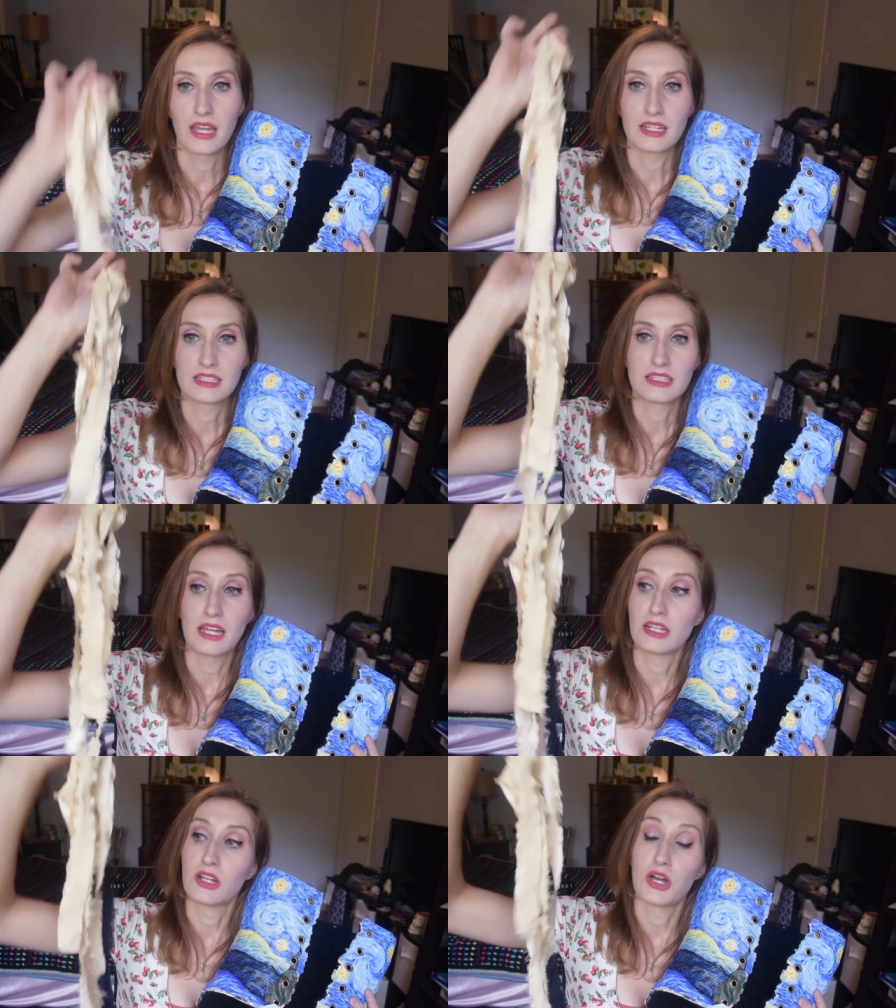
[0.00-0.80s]
And I
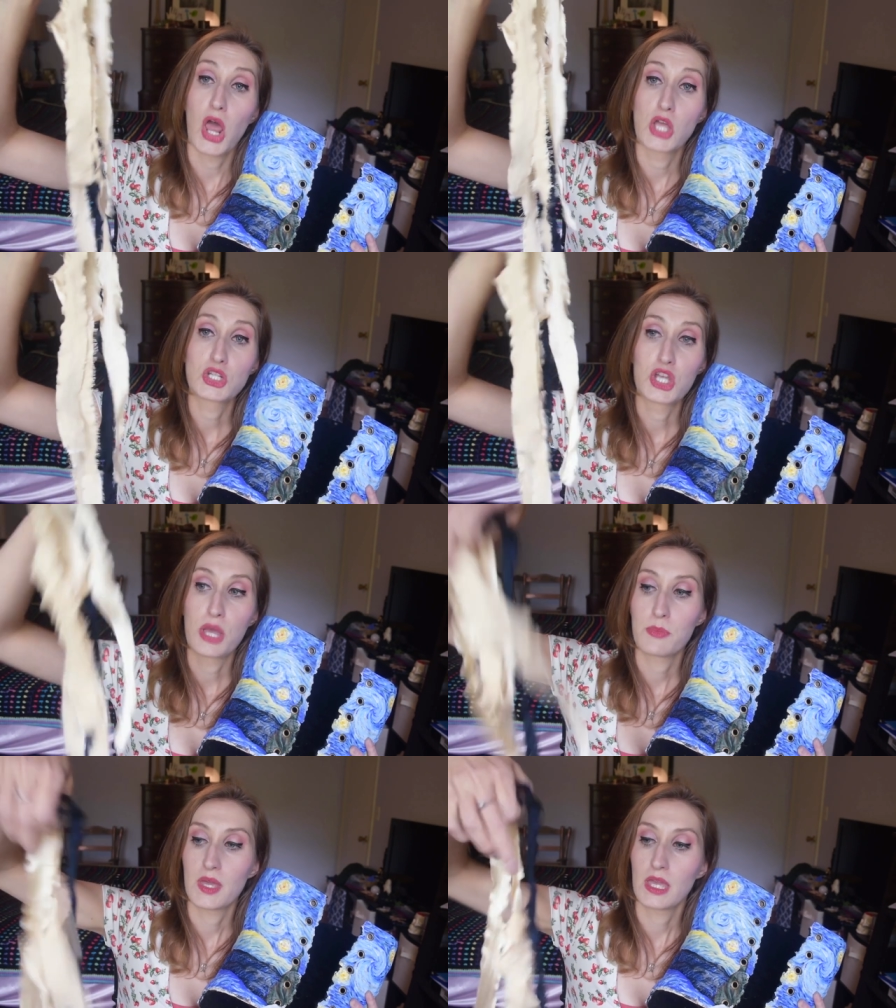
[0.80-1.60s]
decided on a
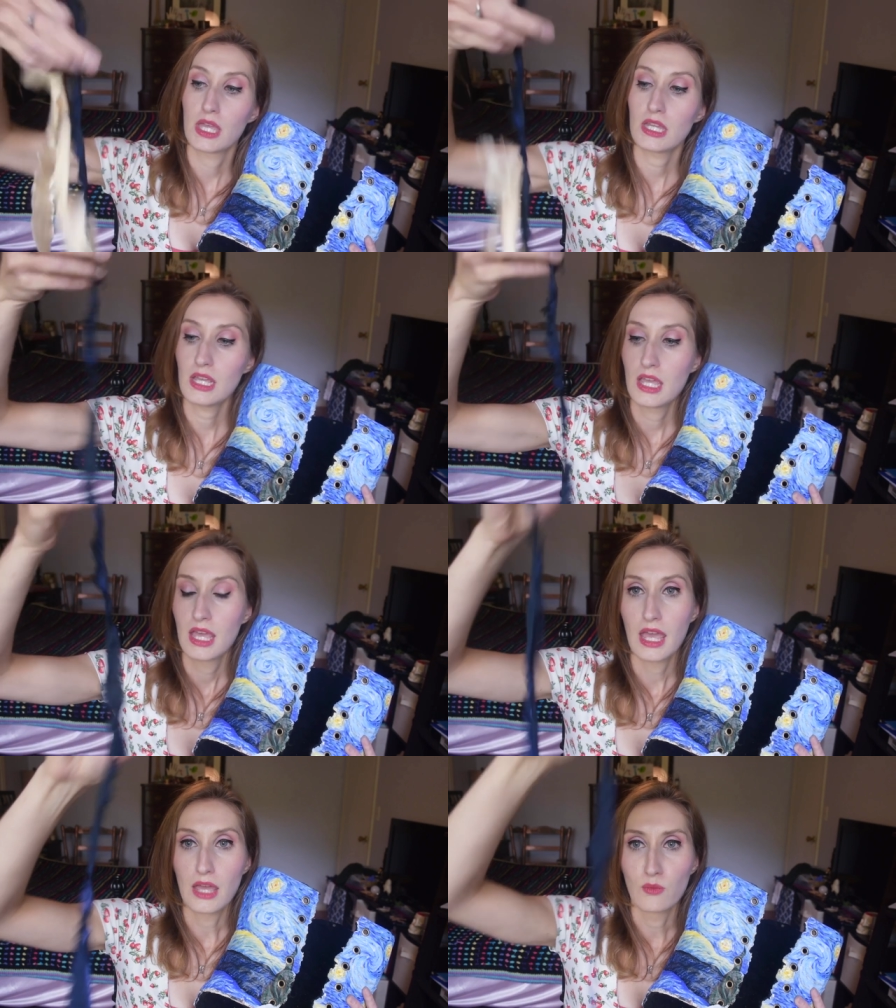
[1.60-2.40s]
champagne
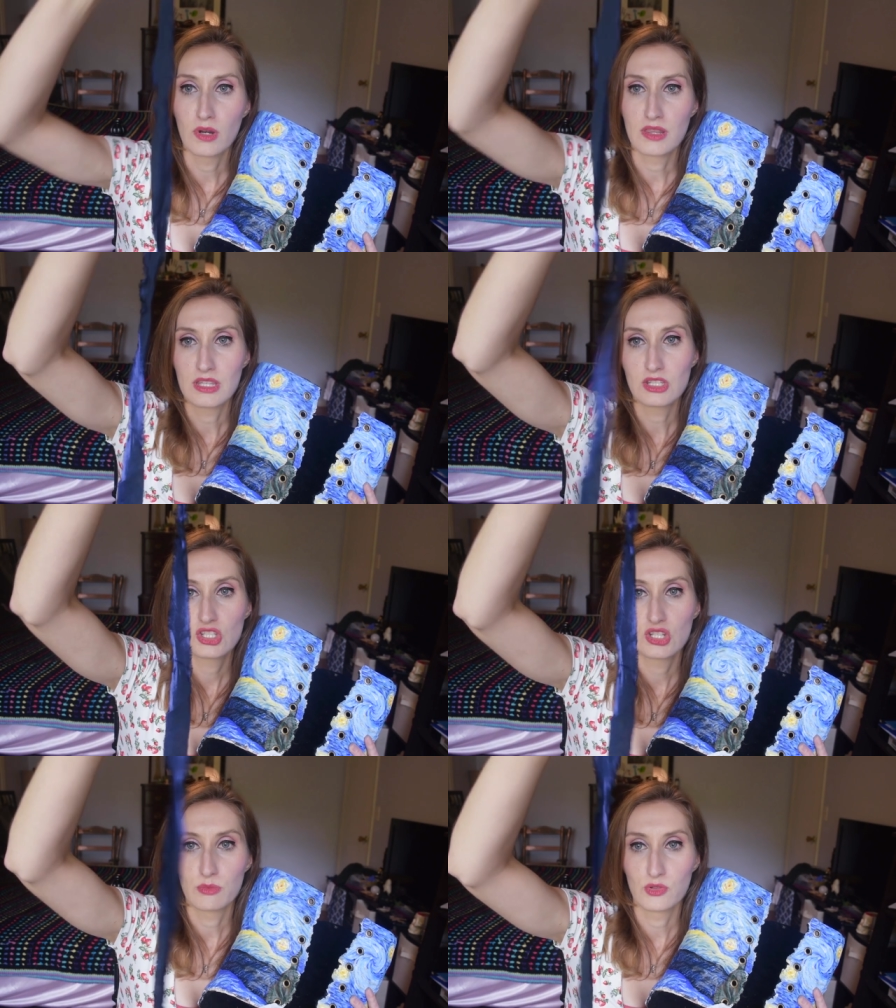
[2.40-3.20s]
and one of these
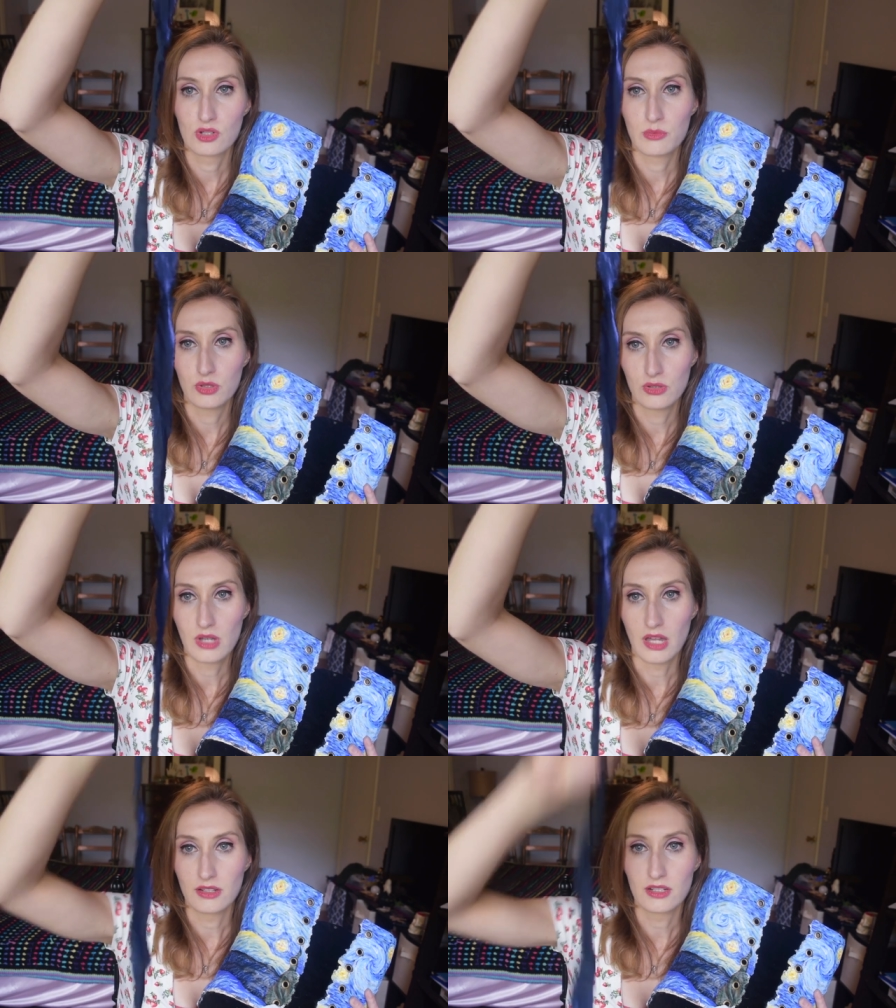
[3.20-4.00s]
shimmery blue
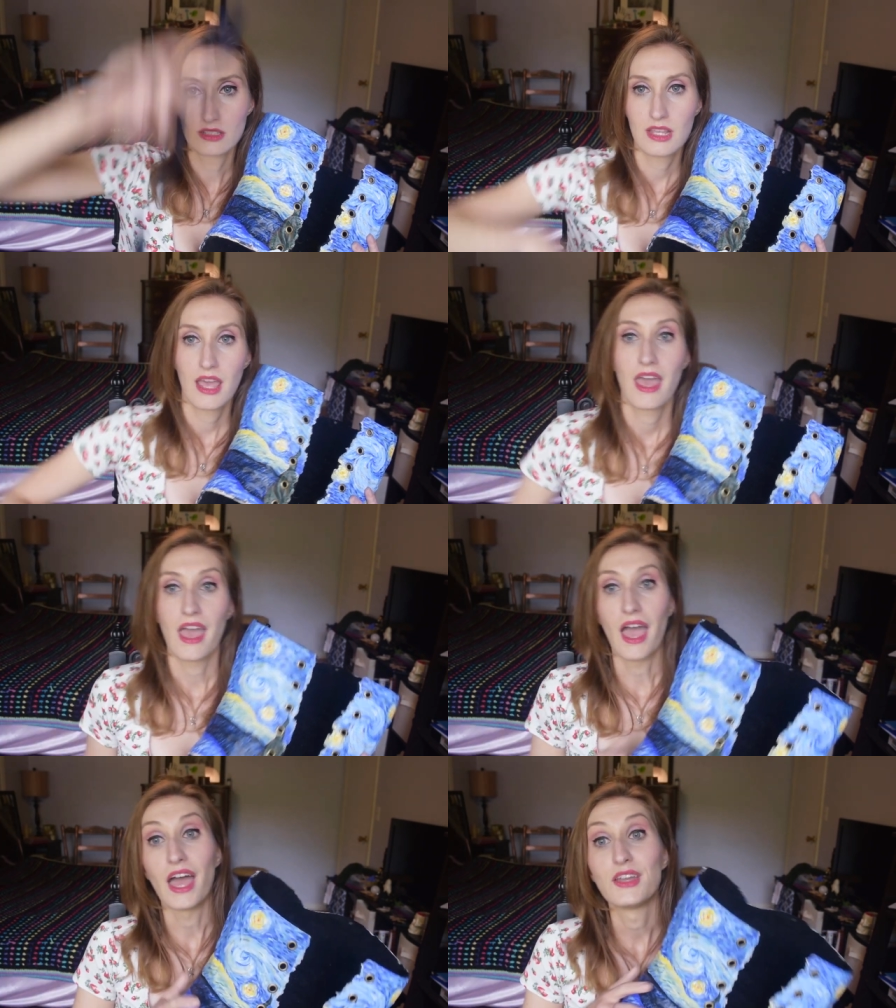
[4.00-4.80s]
colors.
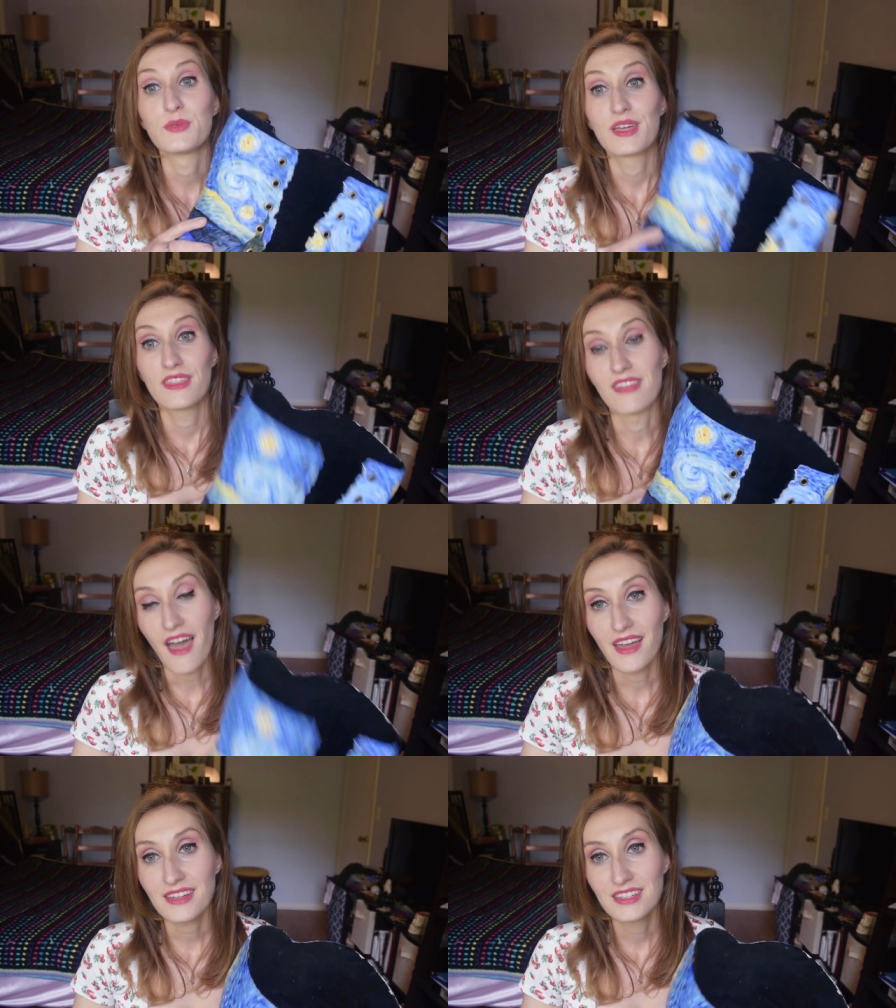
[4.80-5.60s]
And with
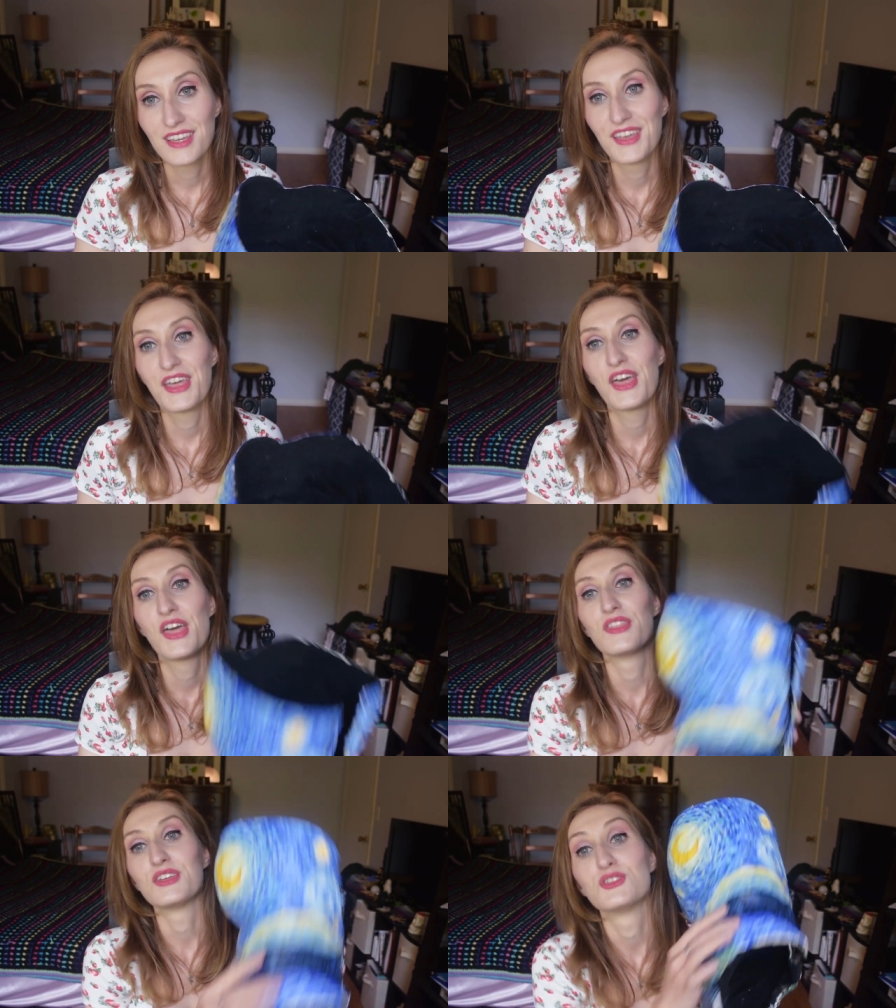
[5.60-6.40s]
that,
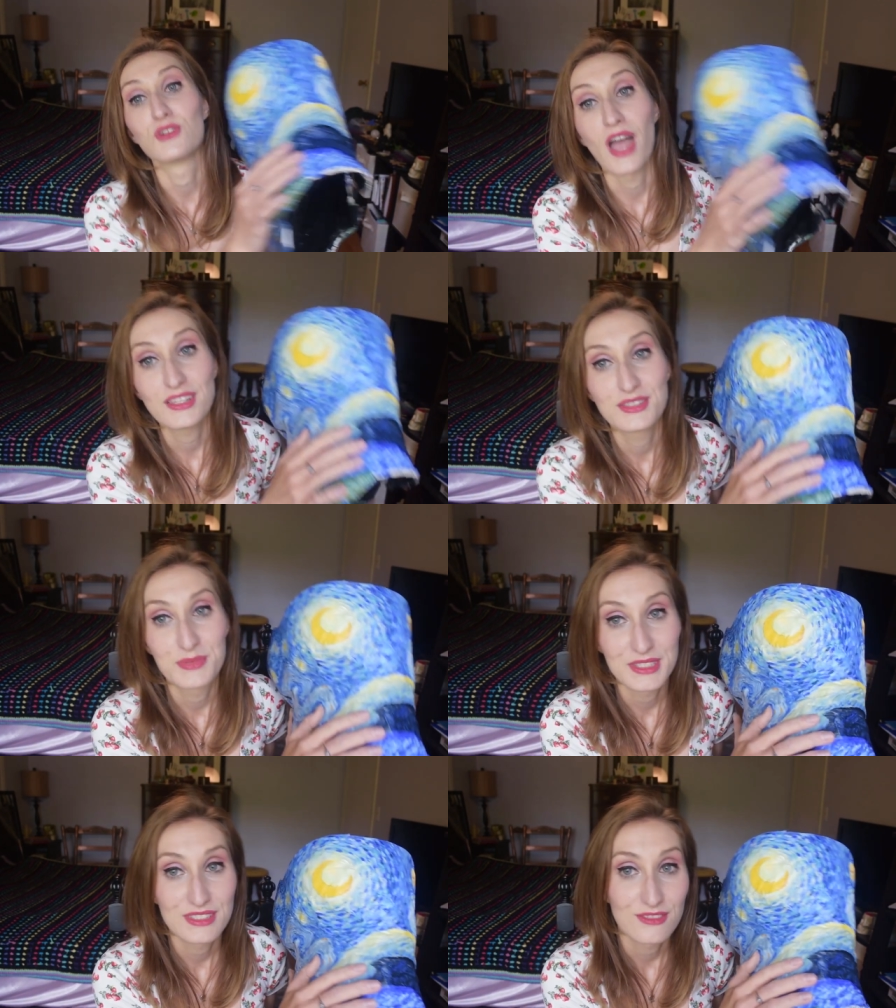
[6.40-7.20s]
the dress
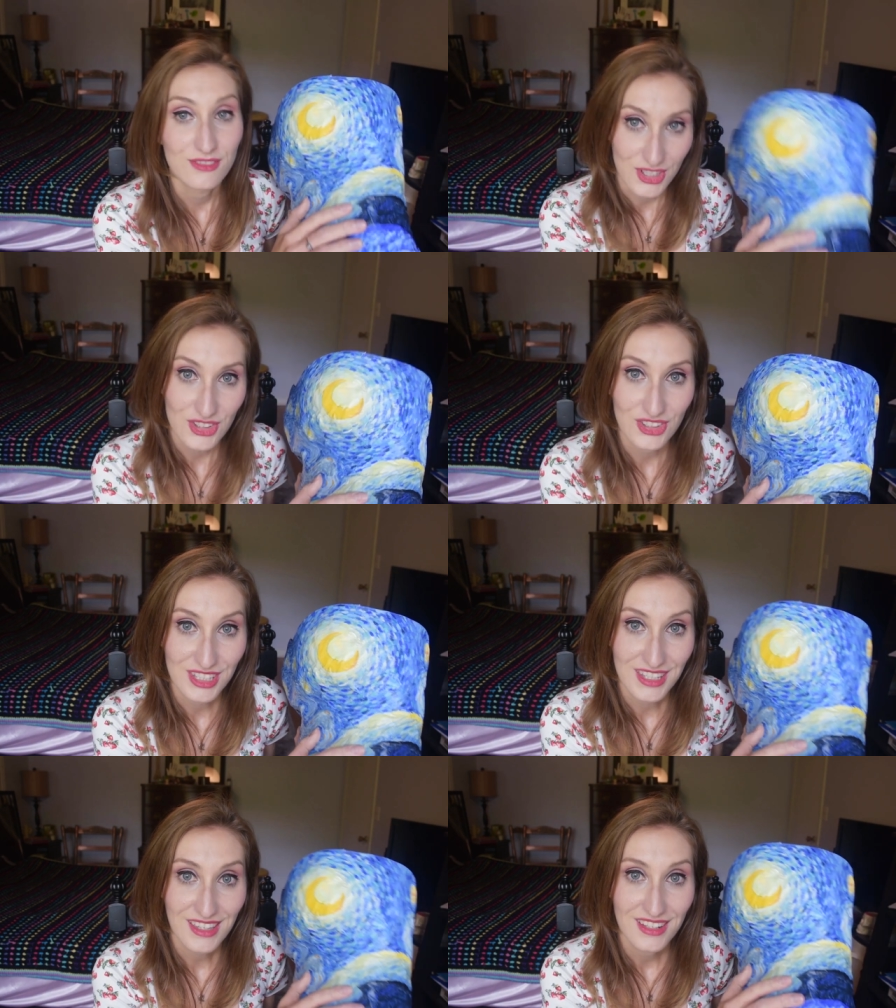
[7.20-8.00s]
was
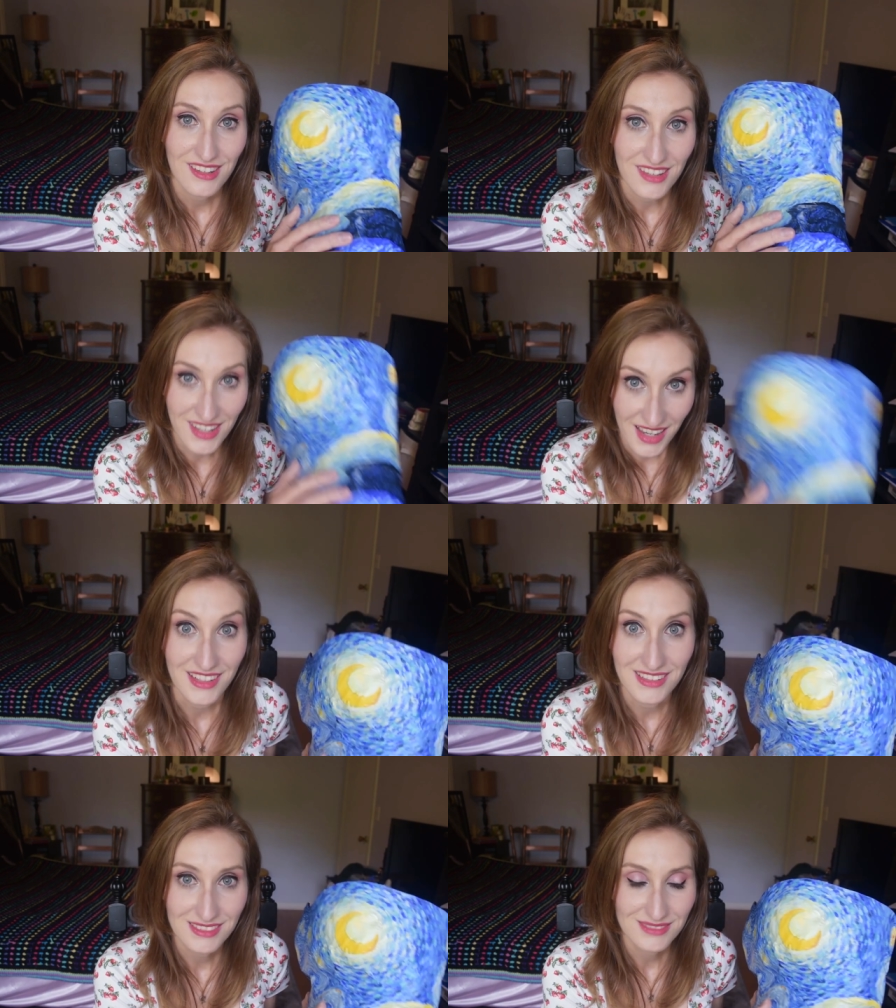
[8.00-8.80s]
officially
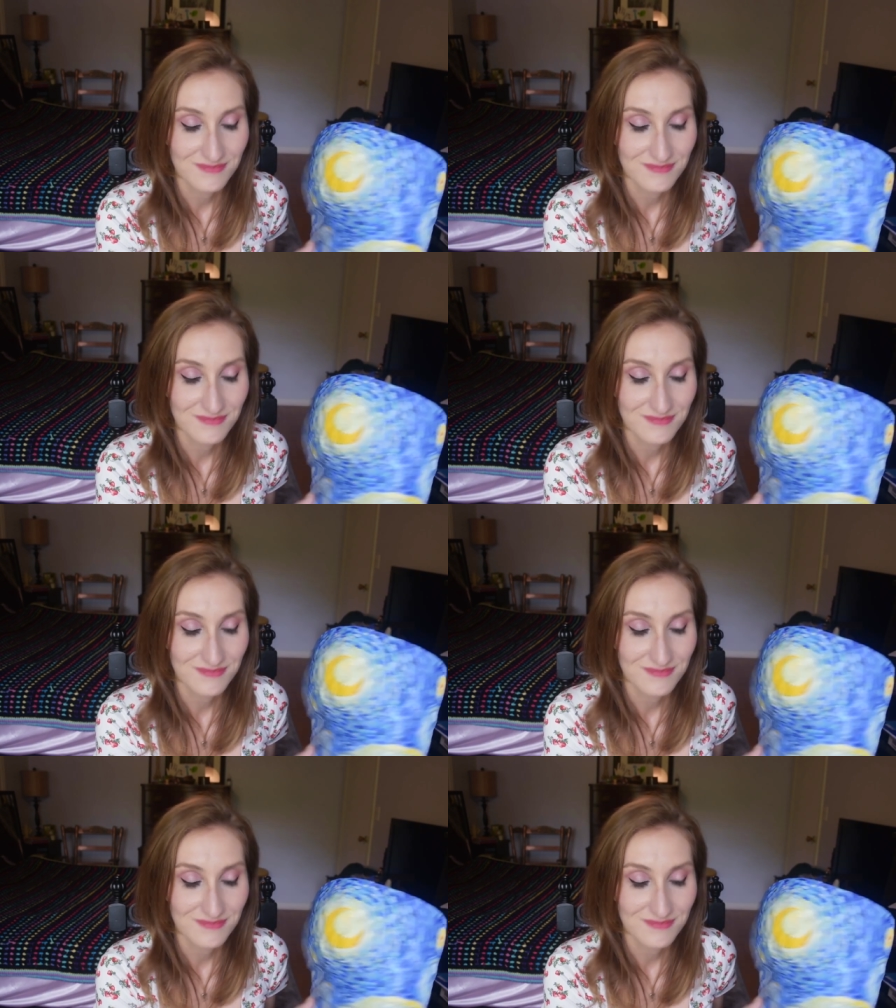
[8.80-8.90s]
done.